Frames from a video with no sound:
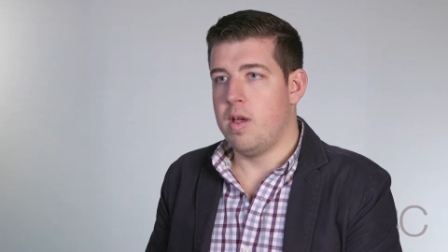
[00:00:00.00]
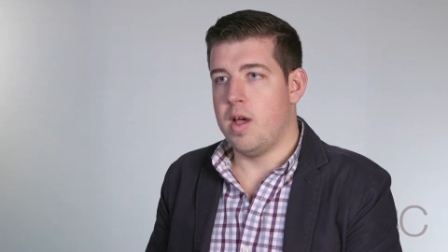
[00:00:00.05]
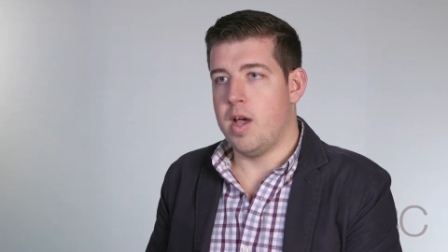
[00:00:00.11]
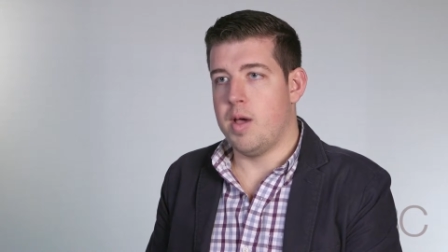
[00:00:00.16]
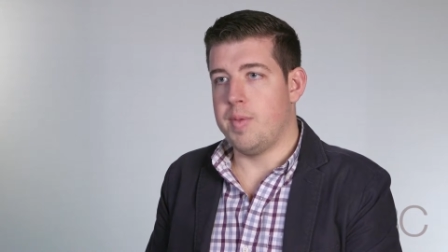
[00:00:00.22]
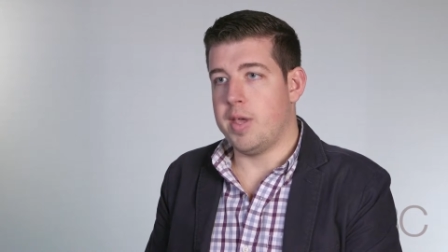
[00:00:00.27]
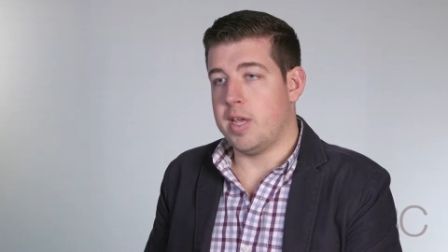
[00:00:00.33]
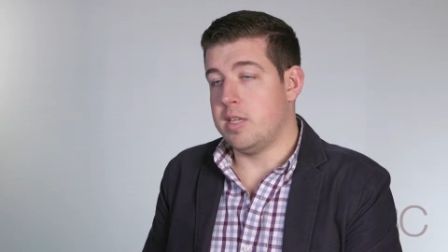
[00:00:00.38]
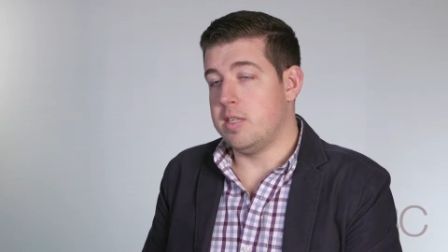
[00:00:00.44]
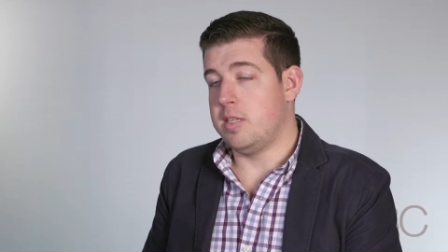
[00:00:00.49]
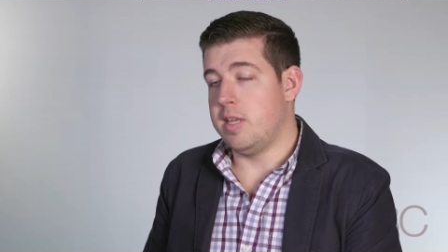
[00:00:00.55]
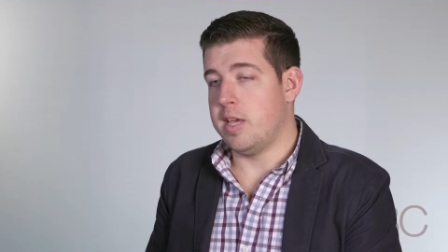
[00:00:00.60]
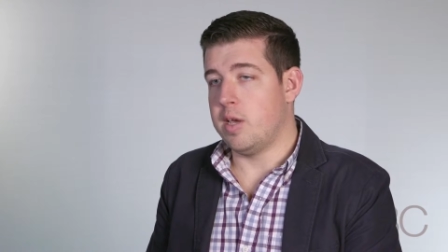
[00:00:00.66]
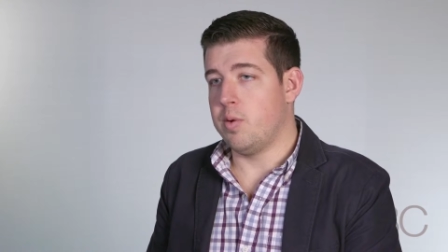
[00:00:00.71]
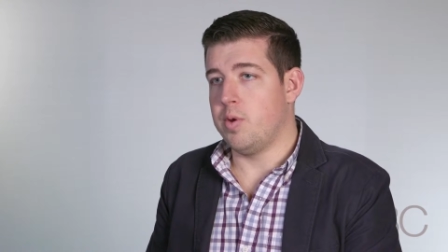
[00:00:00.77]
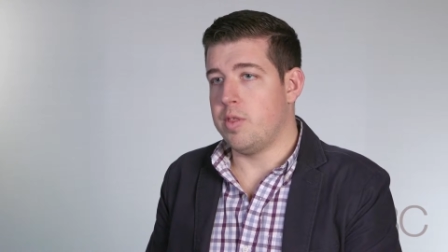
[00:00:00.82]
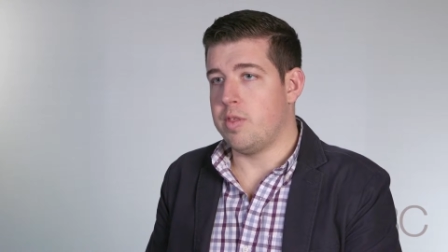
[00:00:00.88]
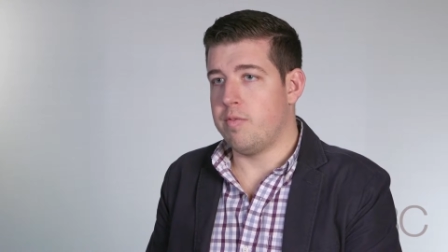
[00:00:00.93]
Um, they can
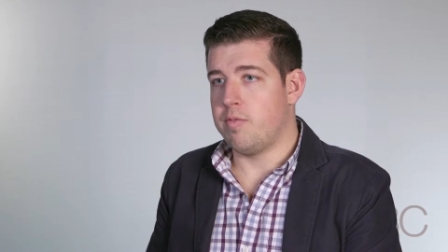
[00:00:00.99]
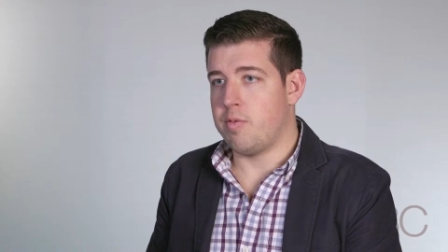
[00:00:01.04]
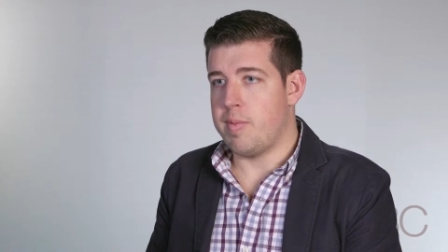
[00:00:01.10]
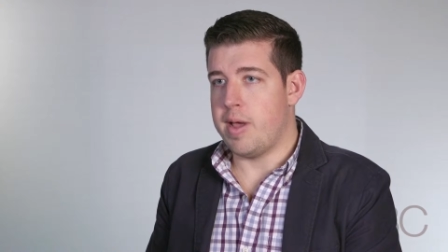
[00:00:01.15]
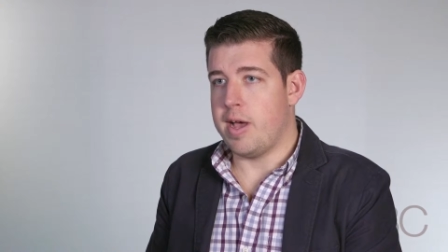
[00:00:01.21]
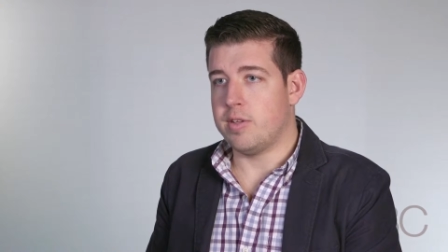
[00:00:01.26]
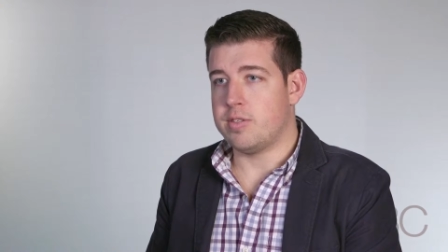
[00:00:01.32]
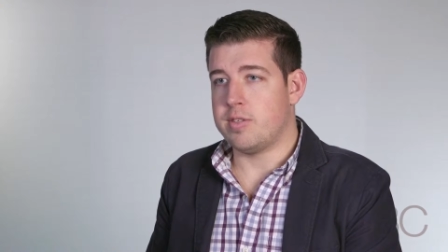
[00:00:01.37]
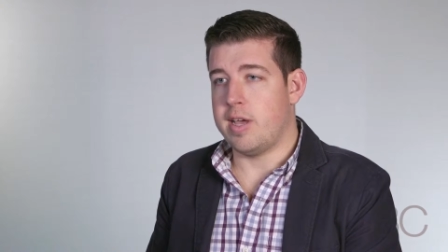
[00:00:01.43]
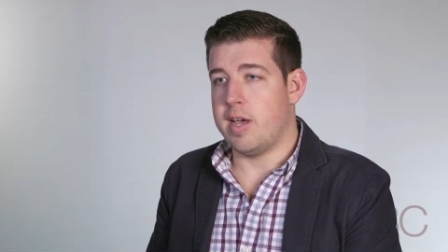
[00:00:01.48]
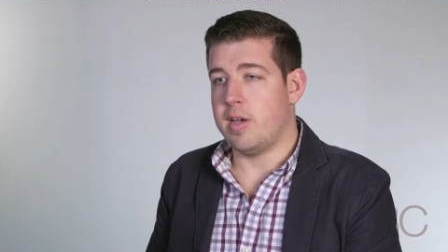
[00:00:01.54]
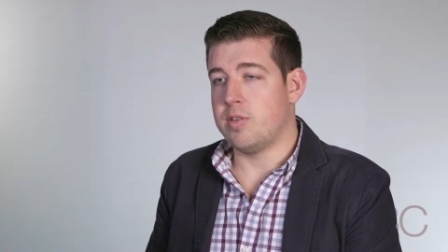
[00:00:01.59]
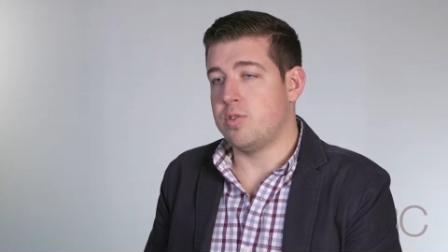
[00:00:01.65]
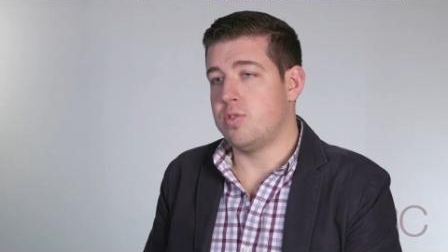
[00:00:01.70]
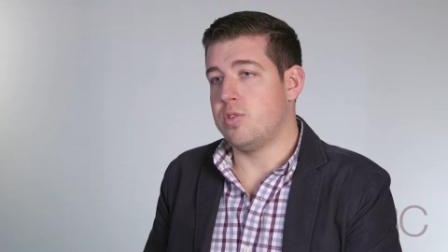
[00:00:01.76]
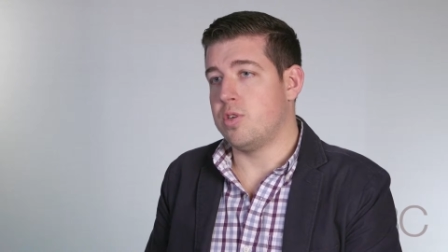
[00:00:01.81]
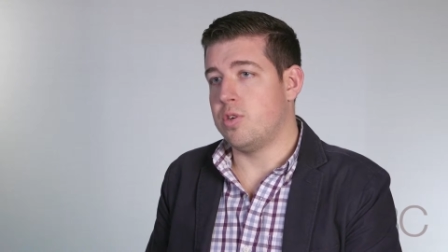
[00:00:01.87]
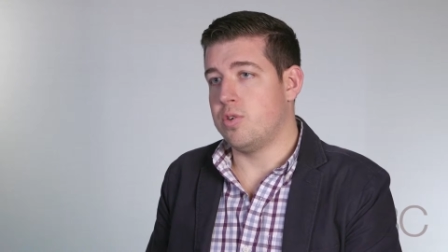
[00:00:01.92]
take it with them from house to
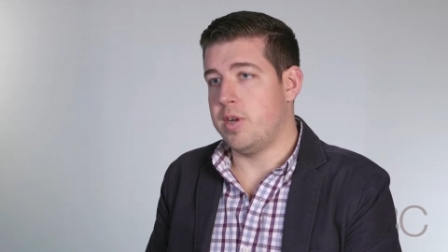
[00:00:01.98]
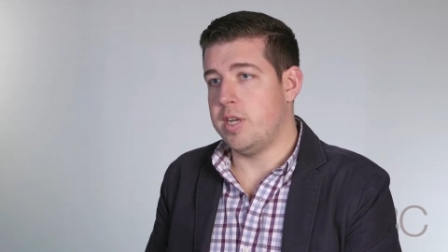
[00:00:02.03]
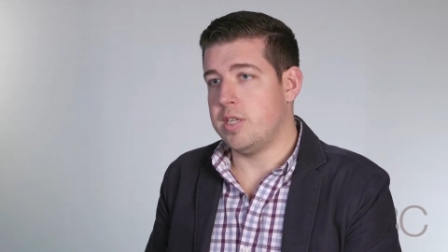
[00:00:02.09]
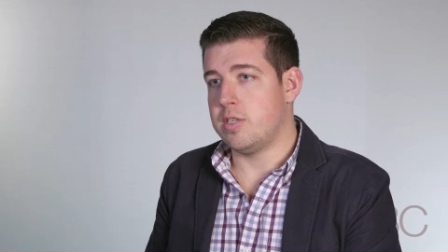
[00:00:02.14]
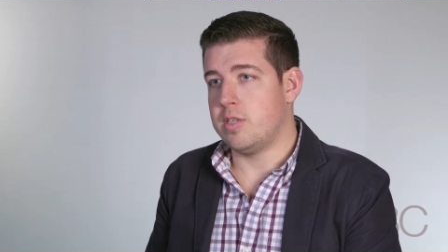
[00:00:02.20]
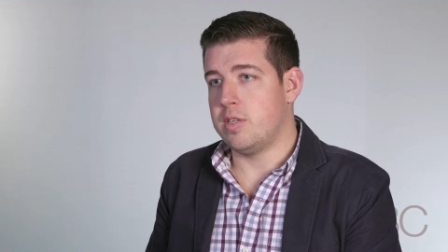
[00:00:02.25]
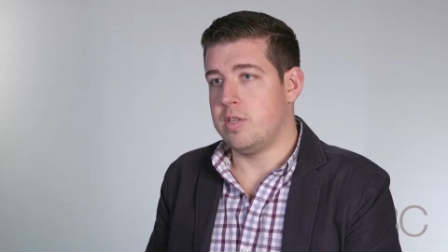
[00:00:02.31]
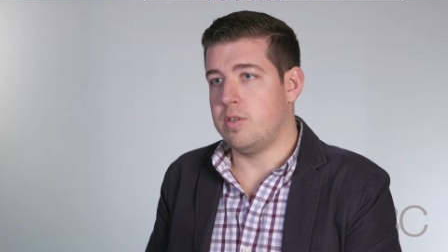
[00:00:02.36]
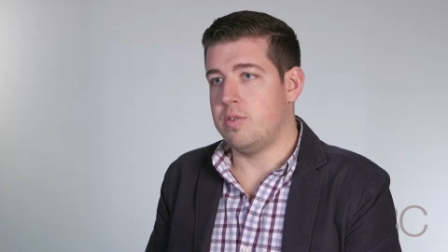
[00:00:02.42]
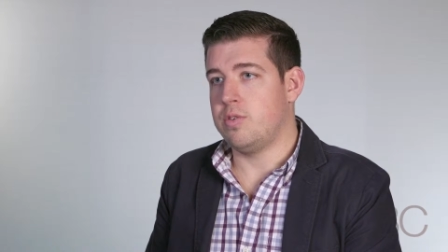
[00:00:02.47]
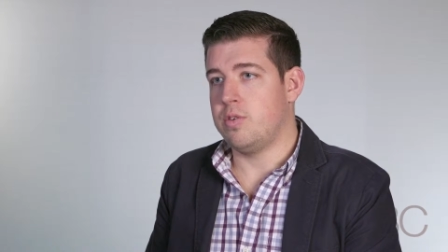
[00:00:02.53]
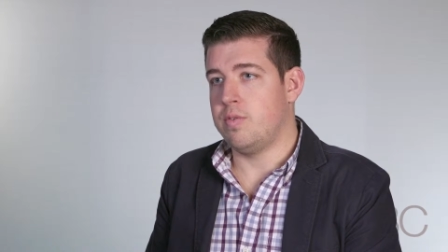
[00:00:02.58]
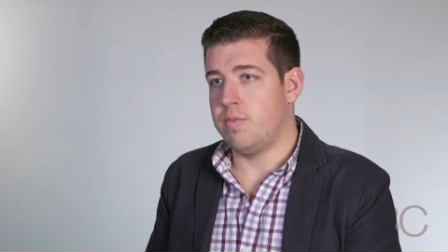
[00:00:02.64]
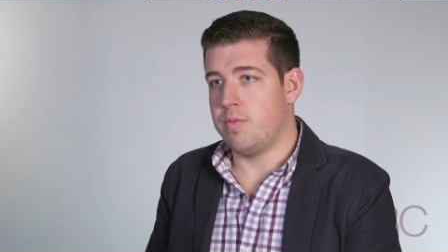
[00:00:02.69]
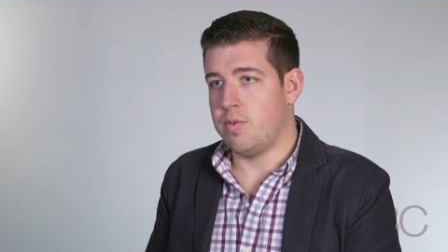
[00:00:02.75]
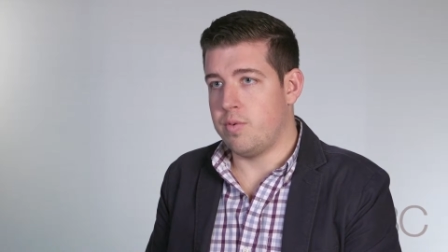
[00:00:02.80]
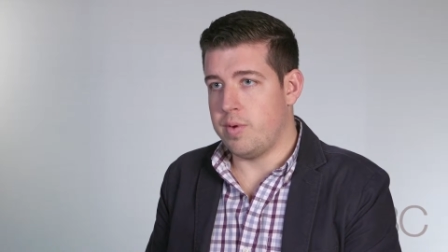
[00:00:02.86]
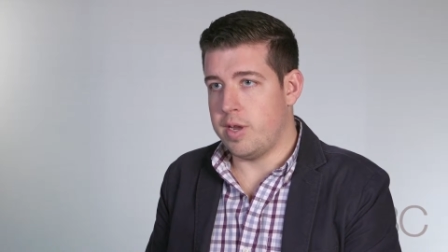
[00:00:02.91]
house. It's a great
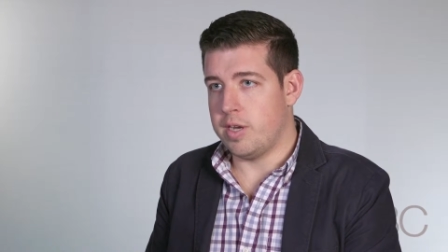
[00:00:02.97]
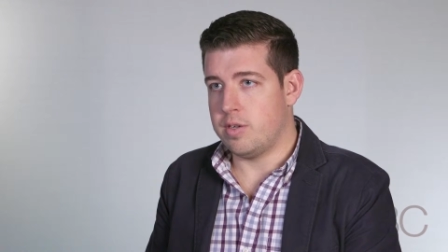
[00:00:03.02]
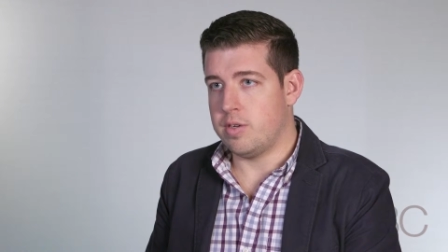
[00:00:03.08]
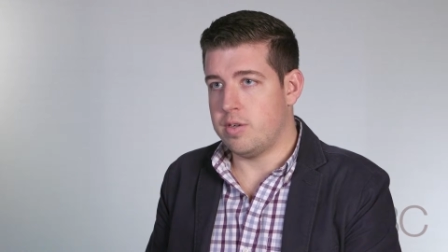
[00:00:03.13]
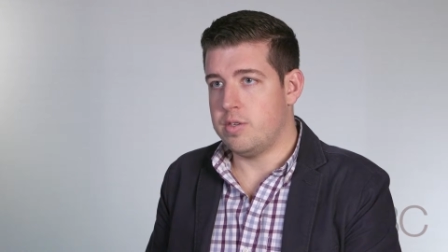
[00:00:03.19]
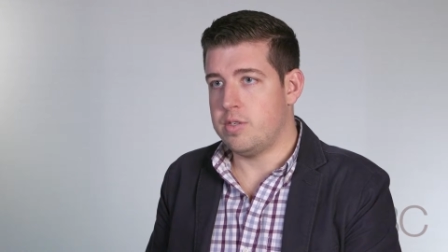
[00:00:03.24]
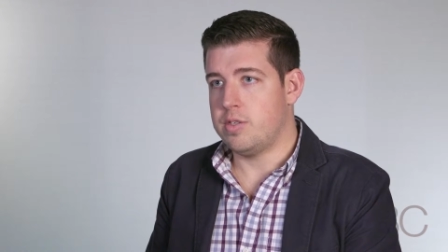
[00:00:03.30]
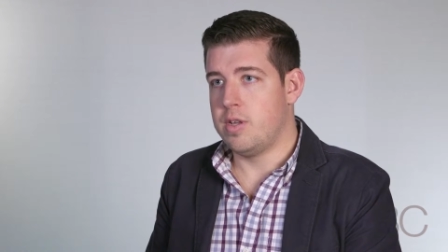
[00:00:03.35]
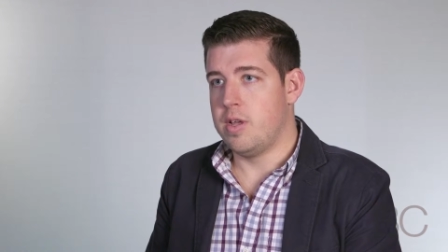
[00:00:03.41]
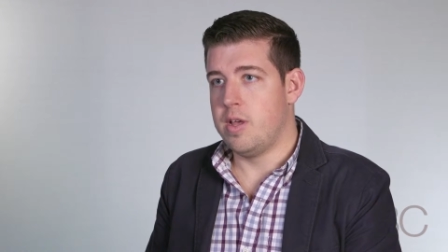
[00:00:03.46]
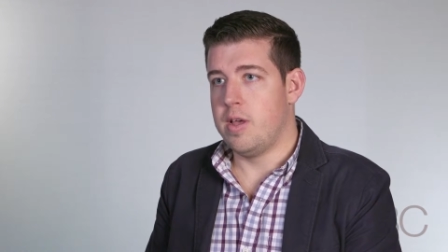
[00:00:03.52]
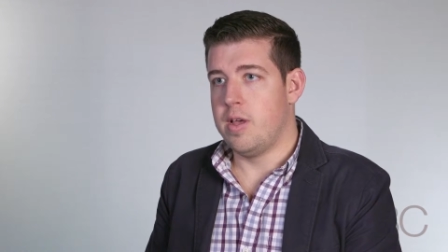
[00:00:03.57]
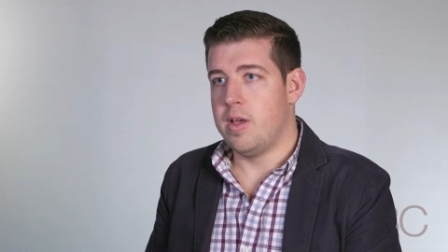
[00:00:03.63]
solution for renters.